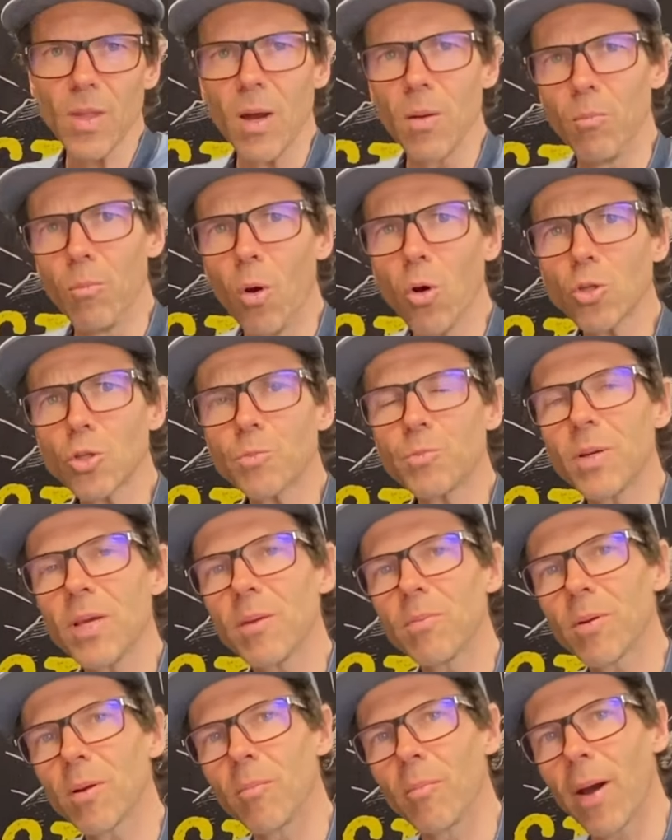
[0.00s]
Most
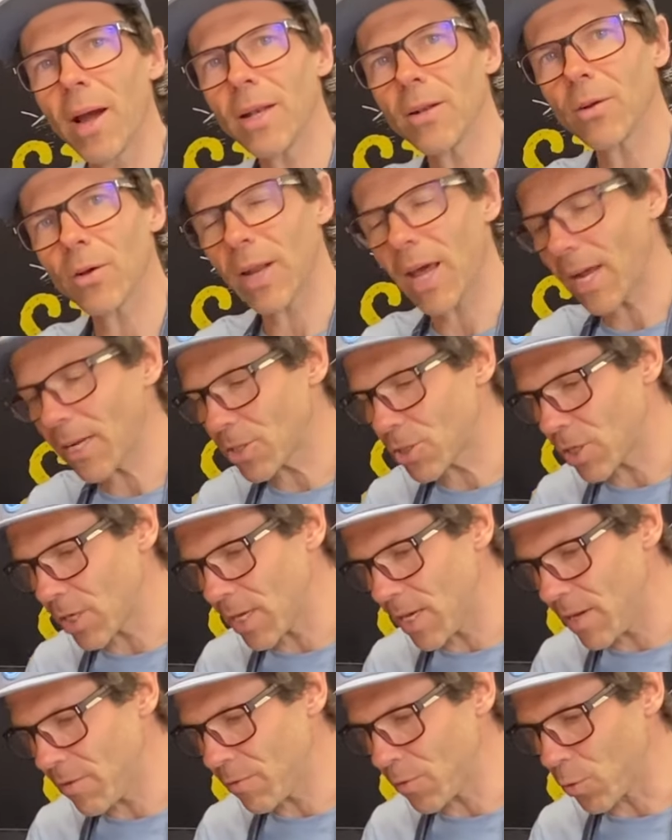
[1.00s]
people might not
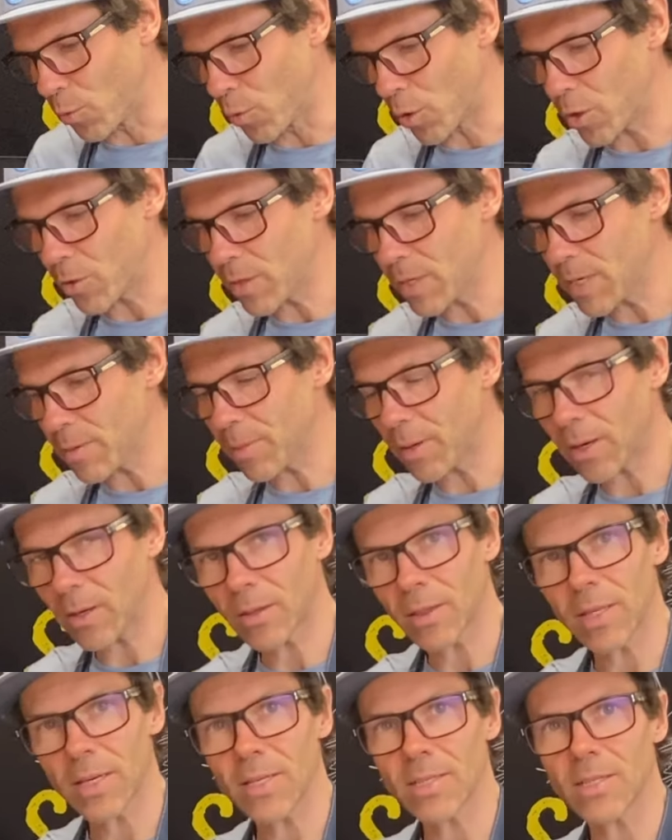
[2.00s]
actually even worry
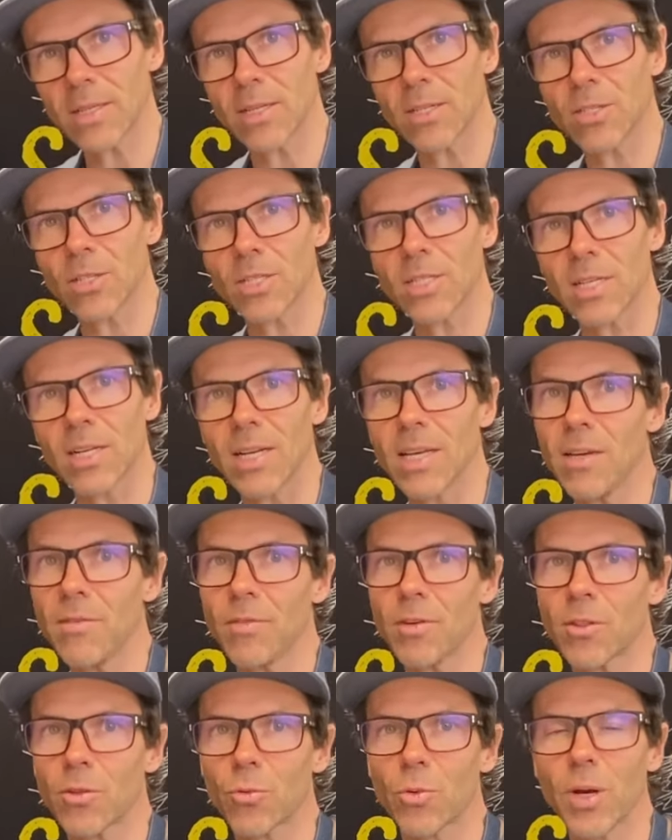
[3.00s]
about this and just leave
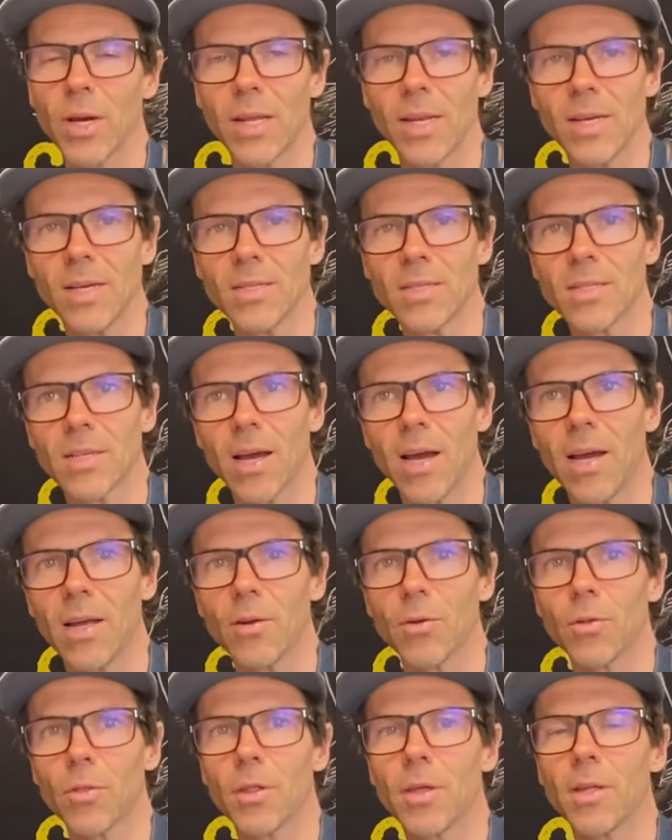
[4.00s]
it the way it is. I
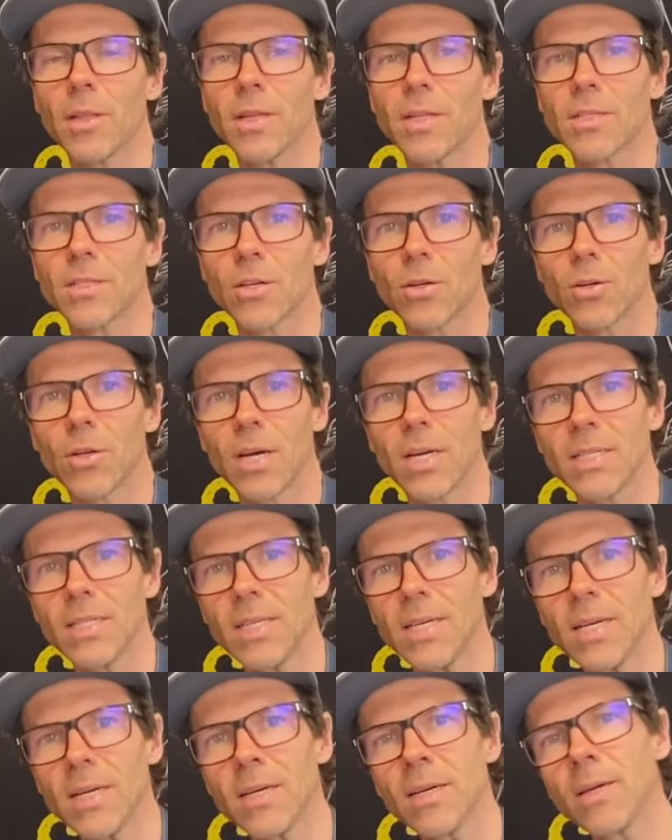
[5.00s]
don't think that's a good
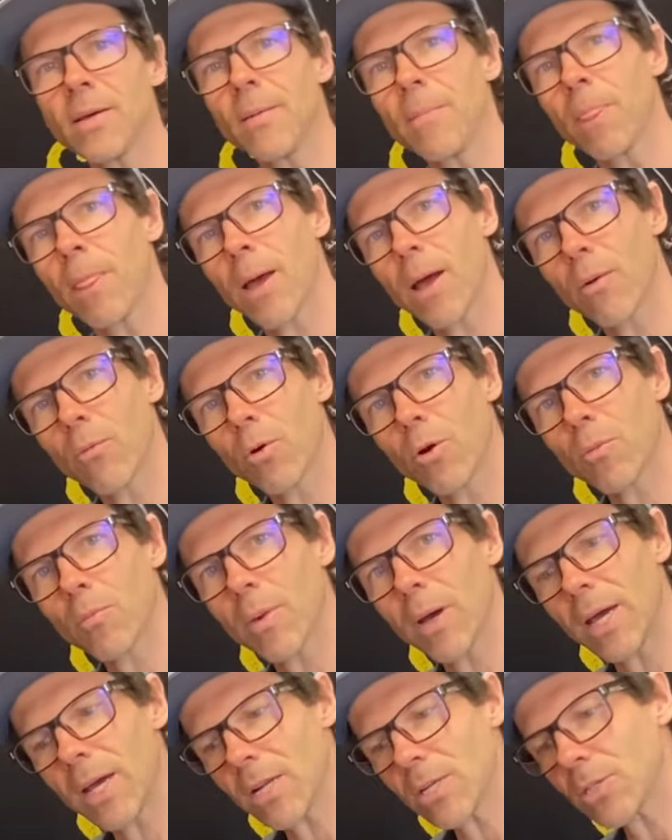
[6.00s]
idea. I want
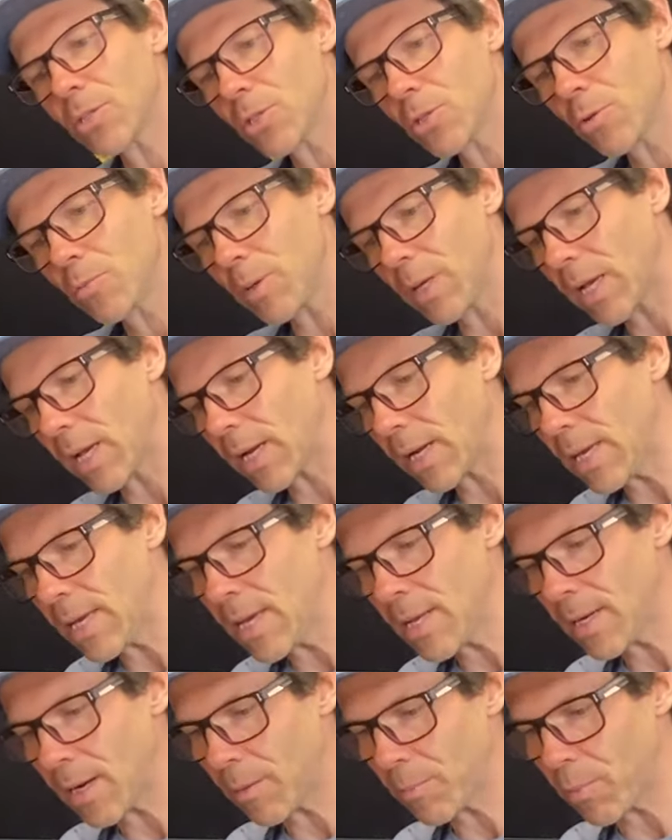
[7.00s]
my edges to be
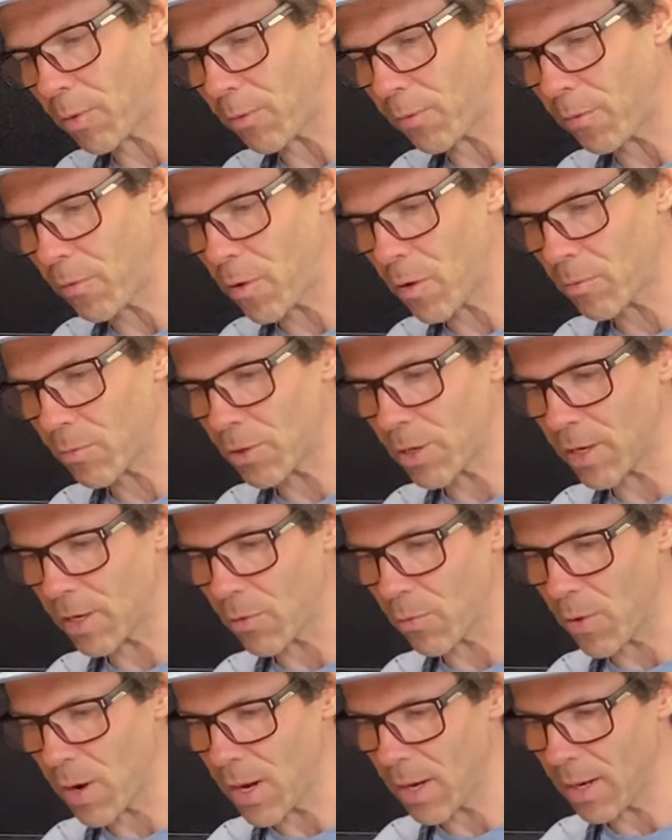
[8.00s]
clean and perform really
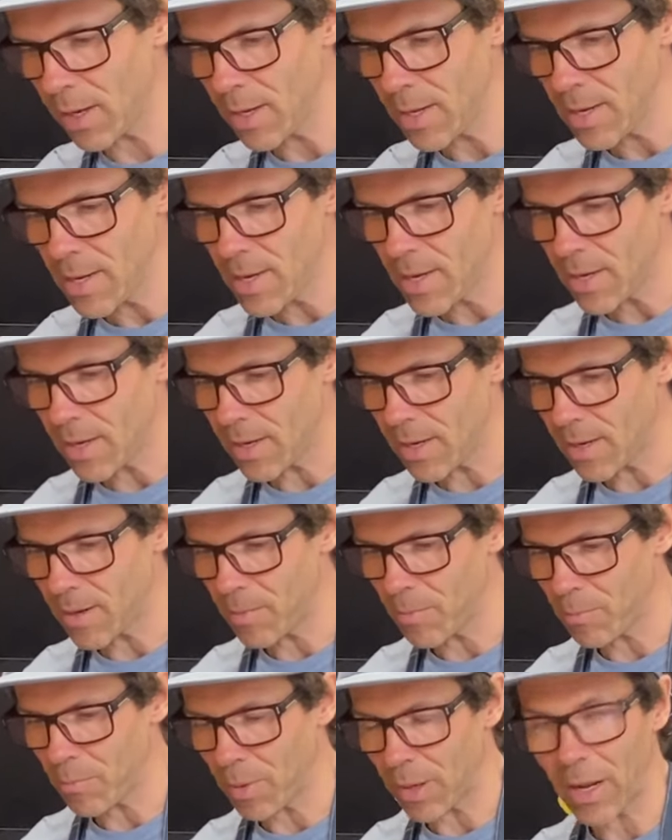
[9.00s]
well.
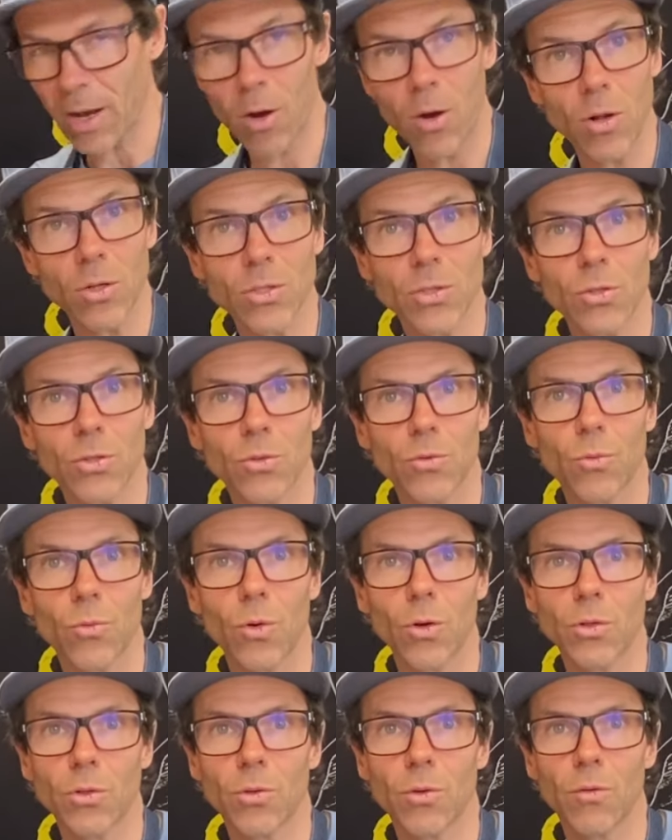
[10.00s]
But I also
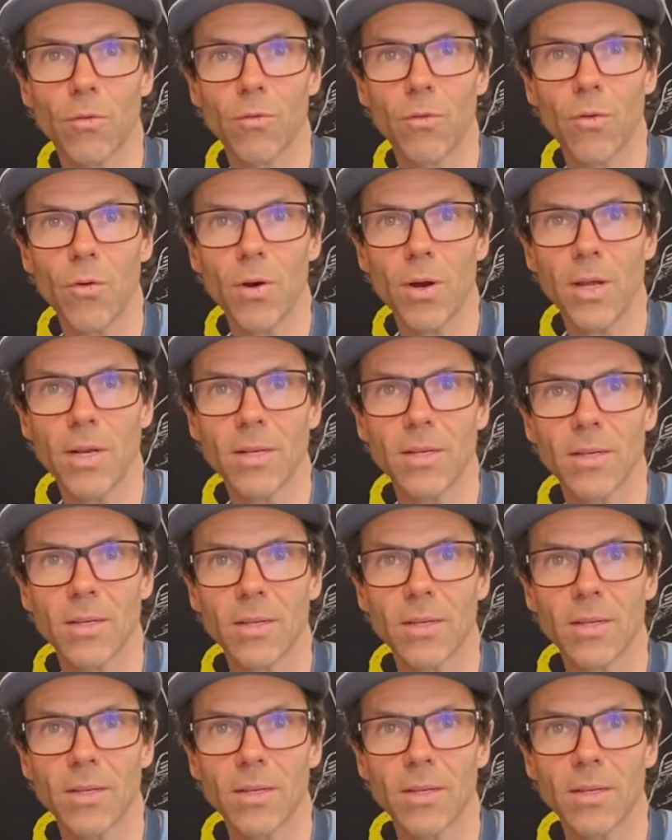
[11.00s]
want to avoid